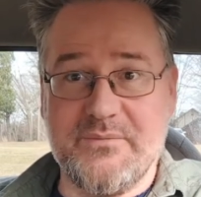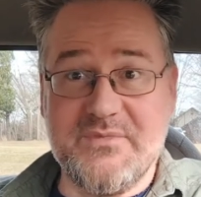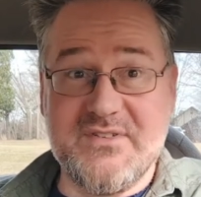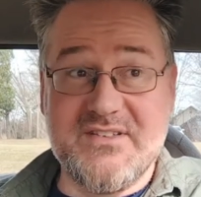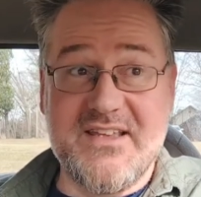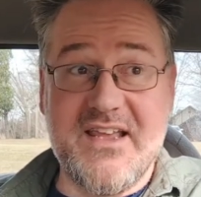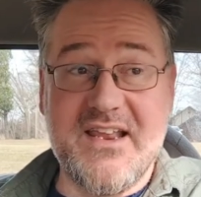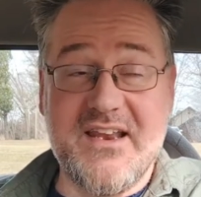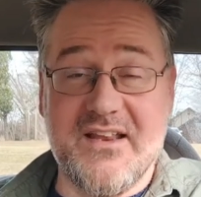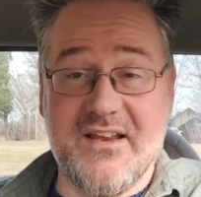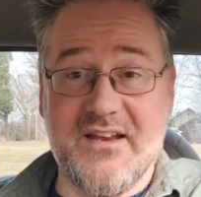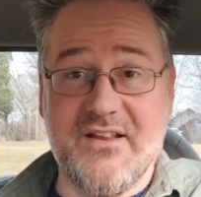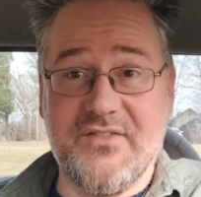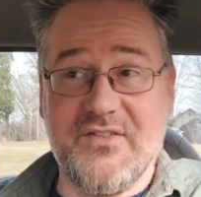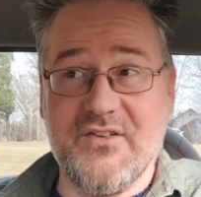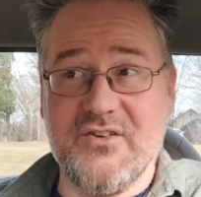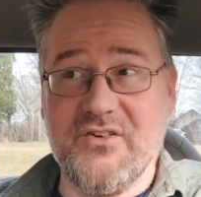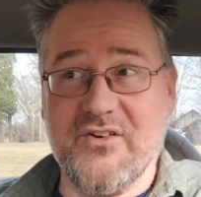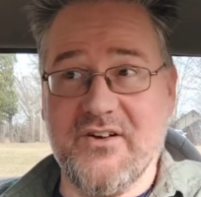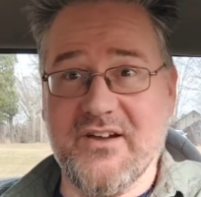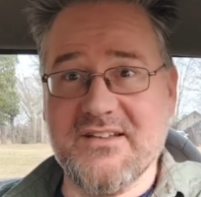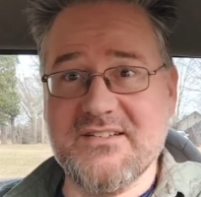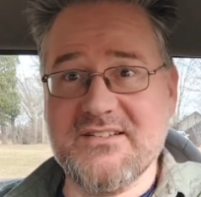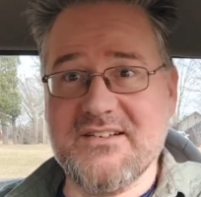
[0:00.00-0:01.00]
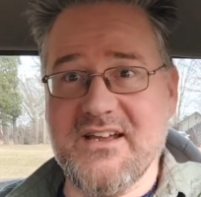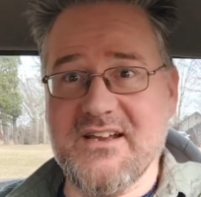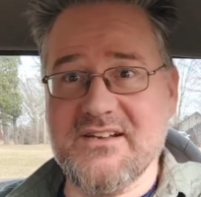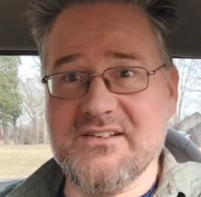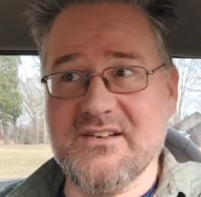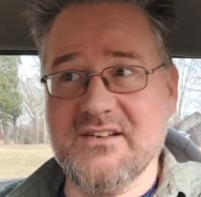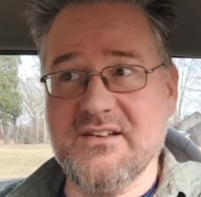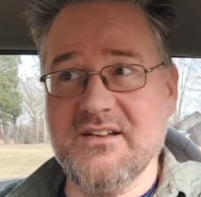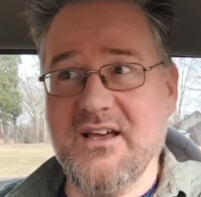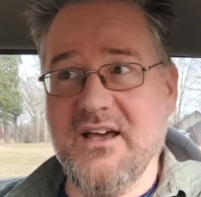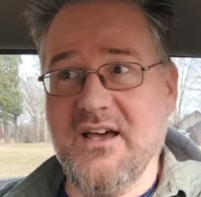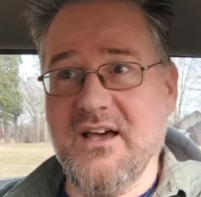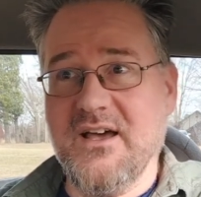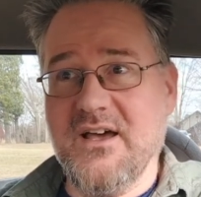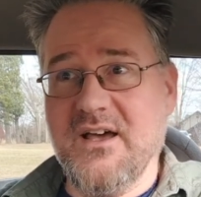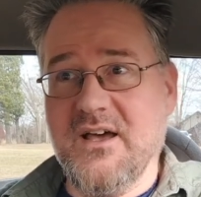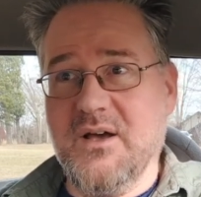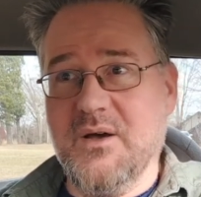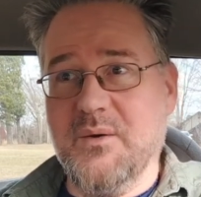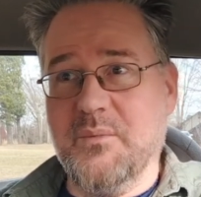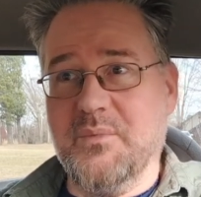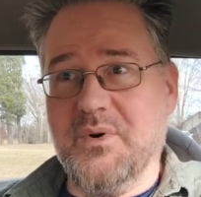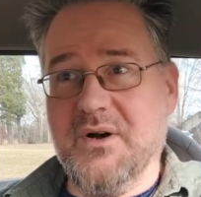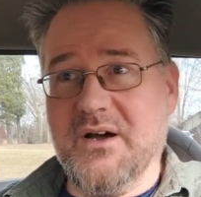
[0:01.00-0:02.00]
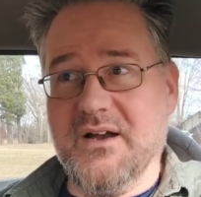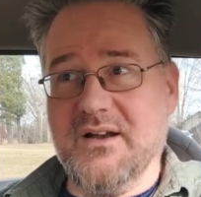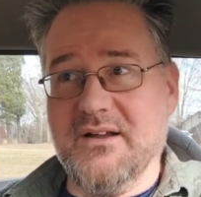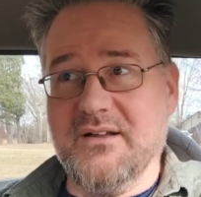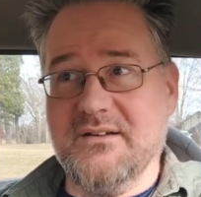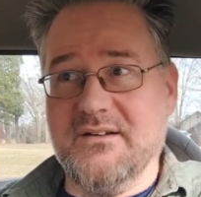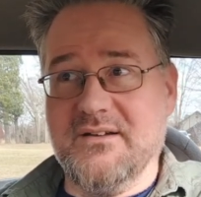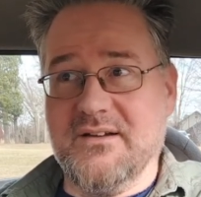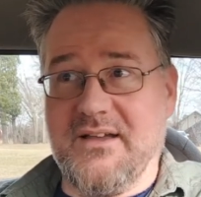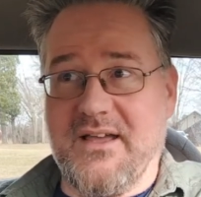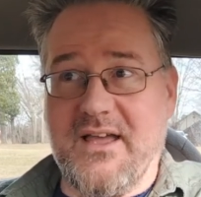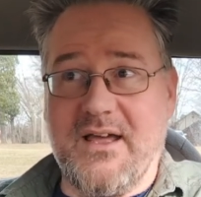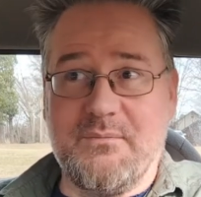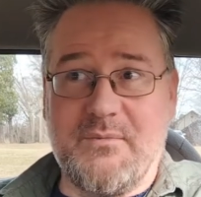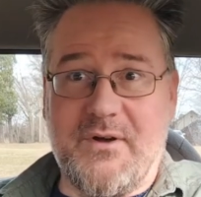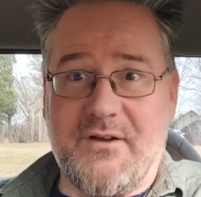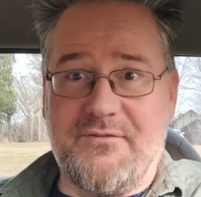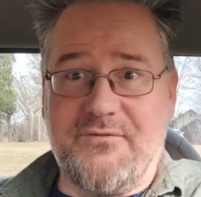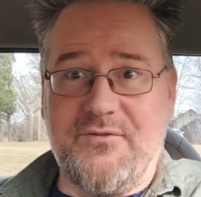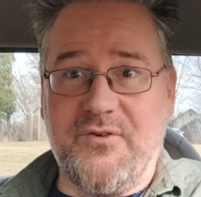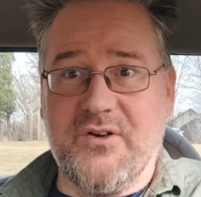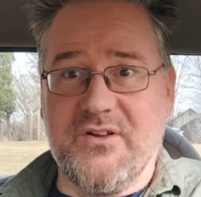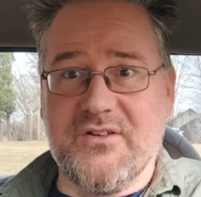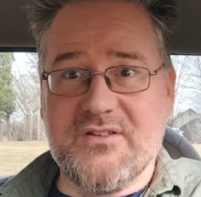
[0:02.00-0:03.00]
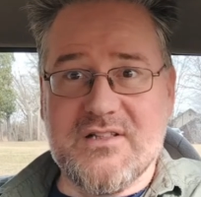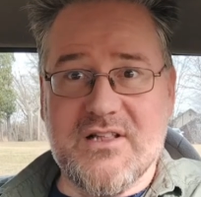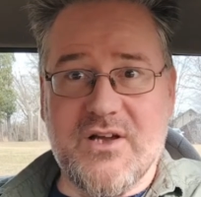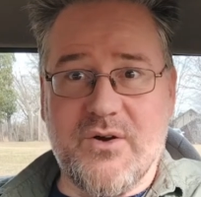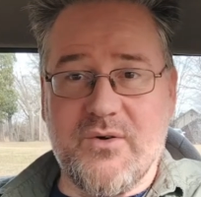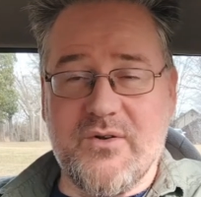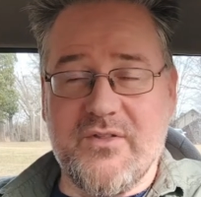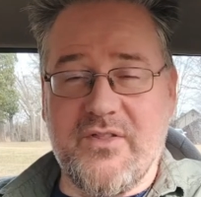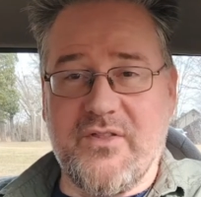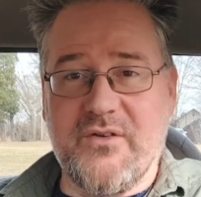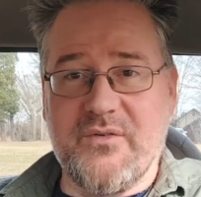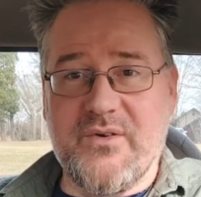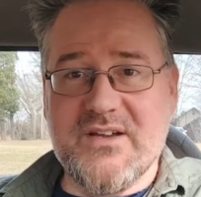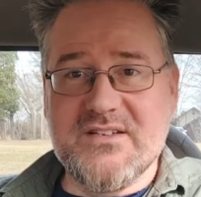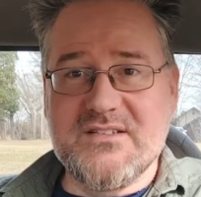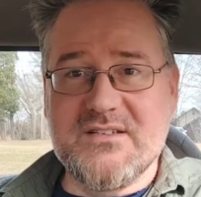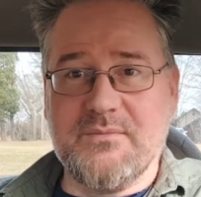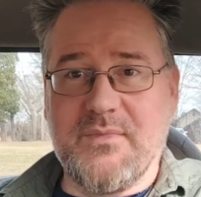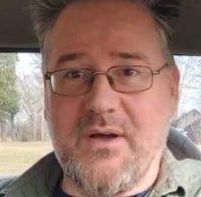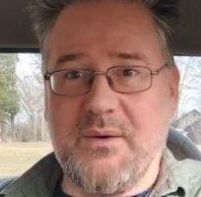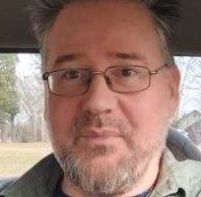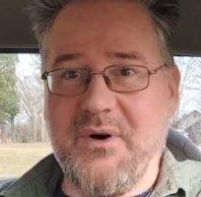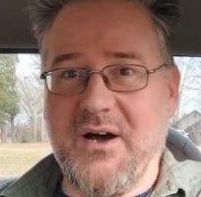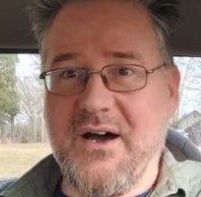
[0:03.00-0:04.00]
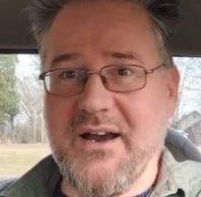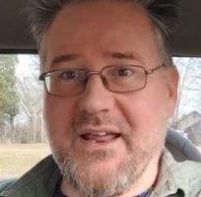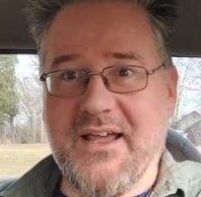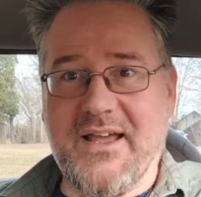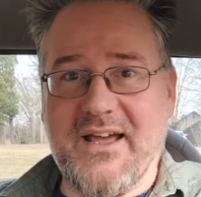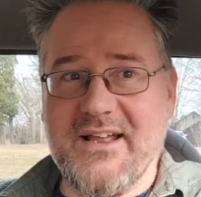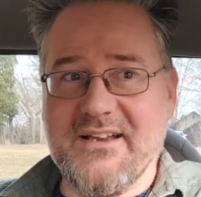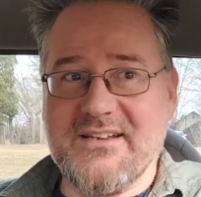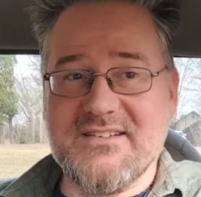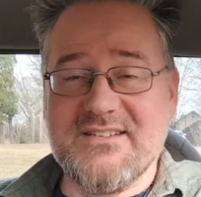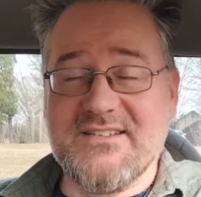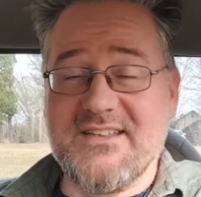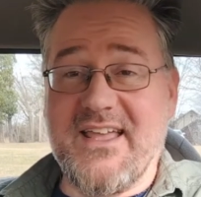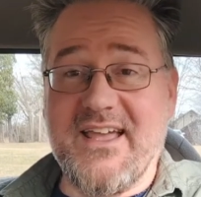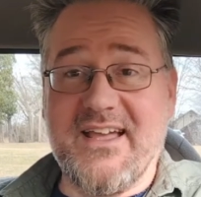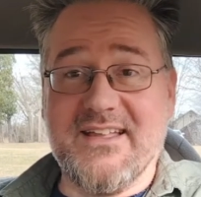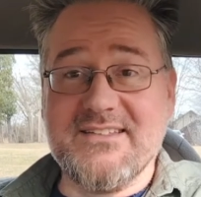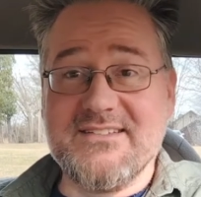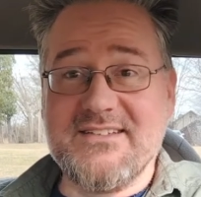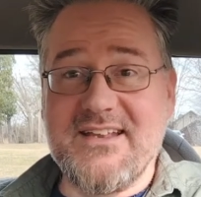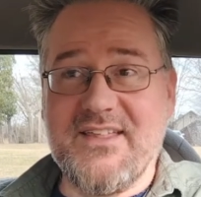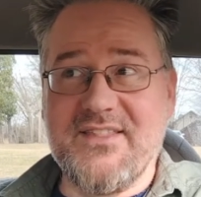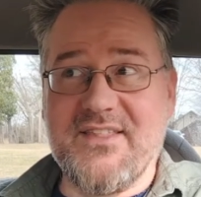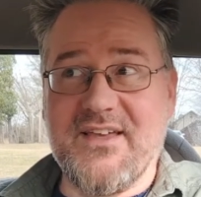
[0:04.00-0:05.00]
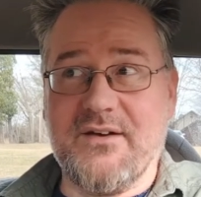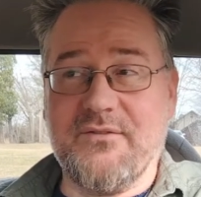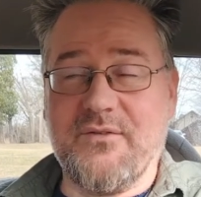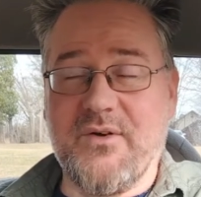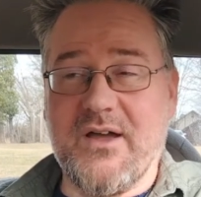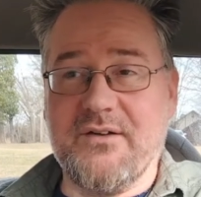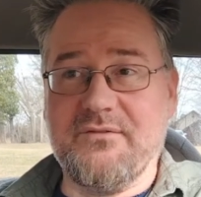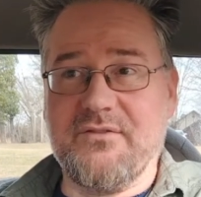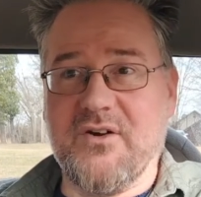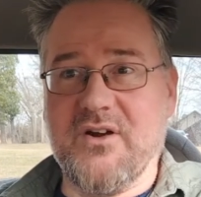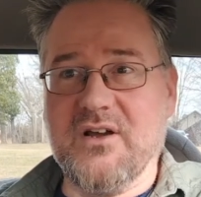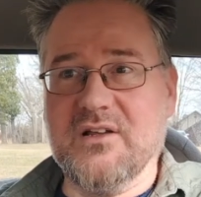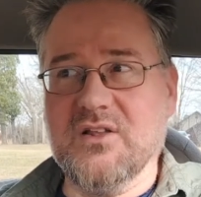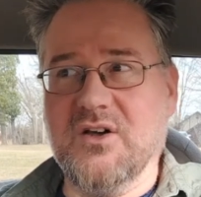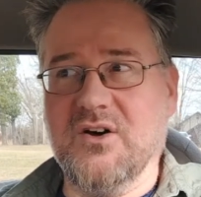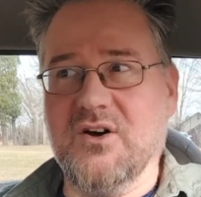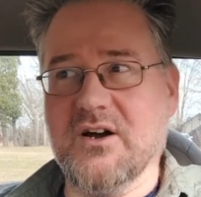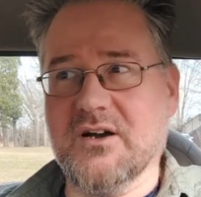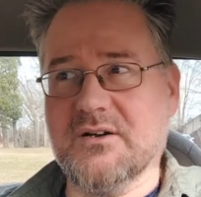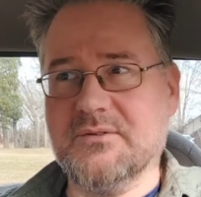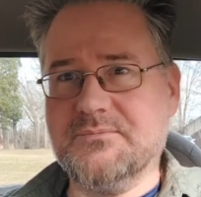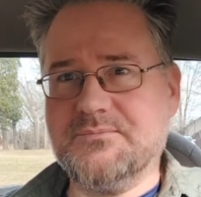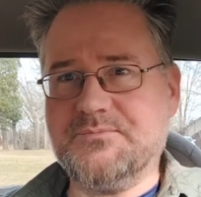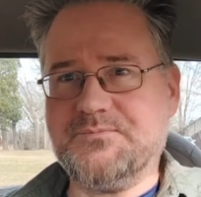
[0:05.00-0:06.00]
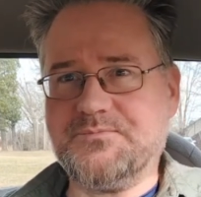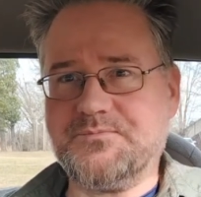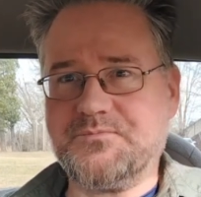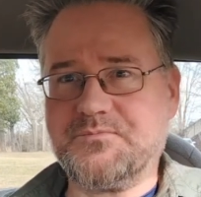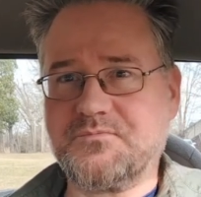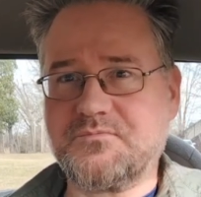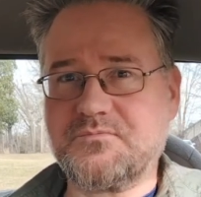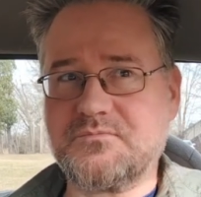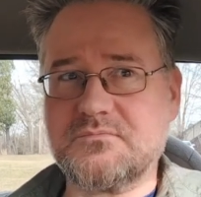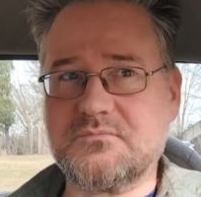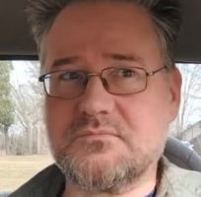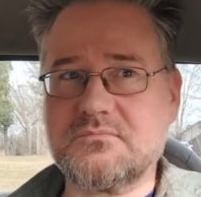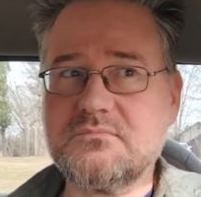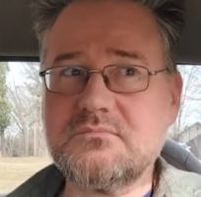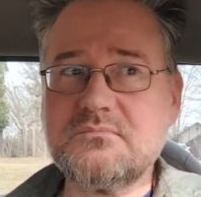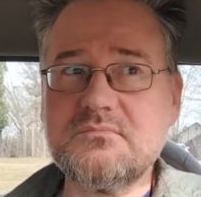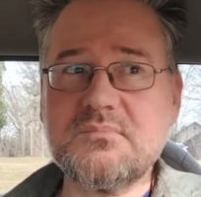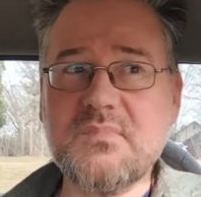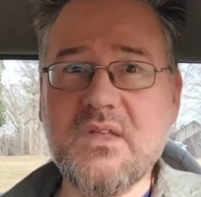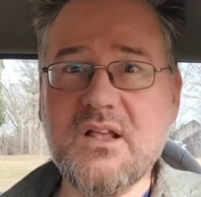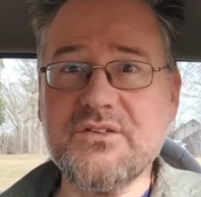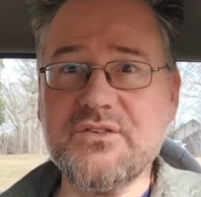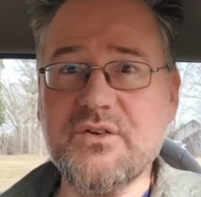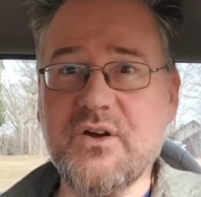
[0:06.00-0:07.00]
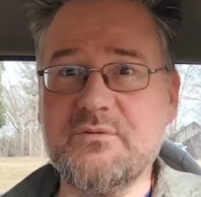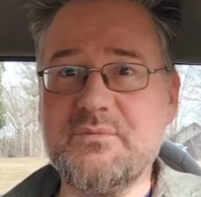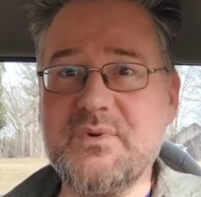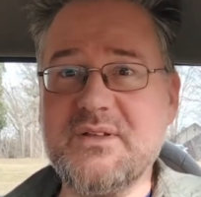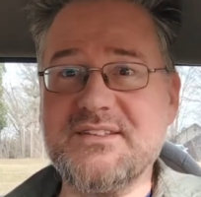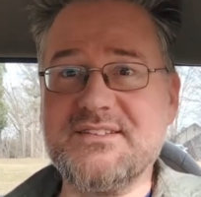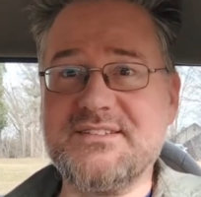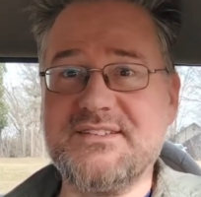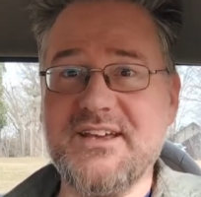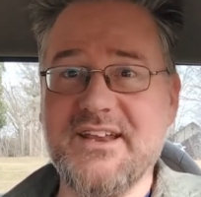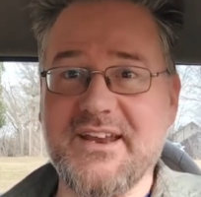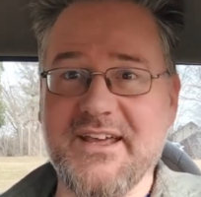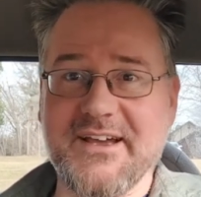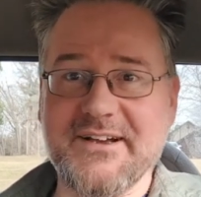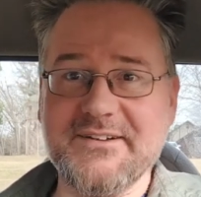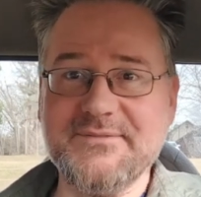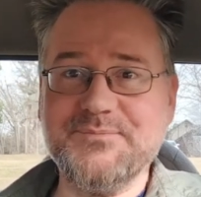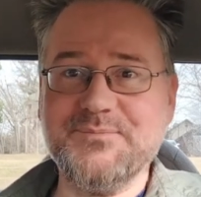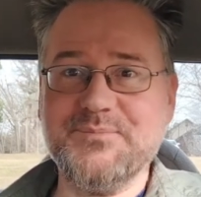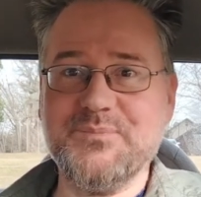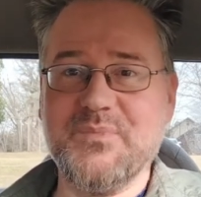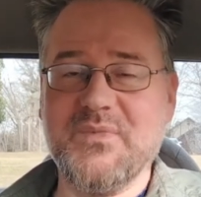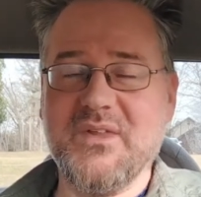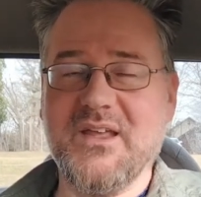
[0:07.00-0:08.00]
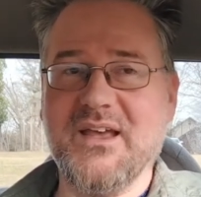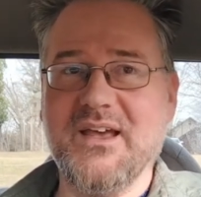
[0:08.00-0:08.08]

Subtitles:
I'm seated at the drawing station, but again, my foot is lower than the rest of my body. I just can't stay that way very long. So I've been sitting